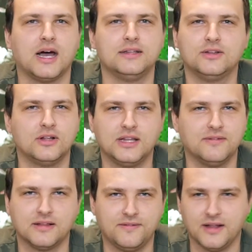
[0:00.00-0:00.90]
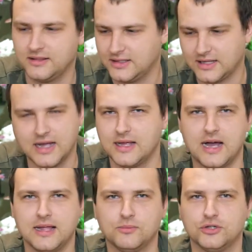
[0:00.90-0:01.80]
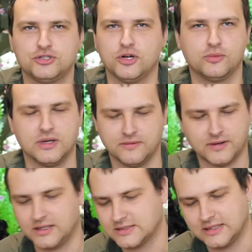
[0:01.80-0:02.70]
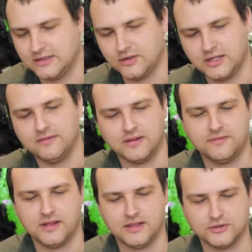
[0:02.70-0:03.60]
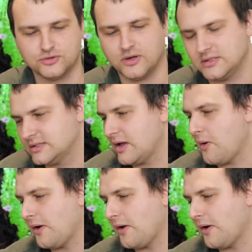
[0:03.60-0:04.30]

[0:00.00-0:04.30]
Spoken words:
I did not even felt it. I am not joking, fellas. I did not even feel the sauce.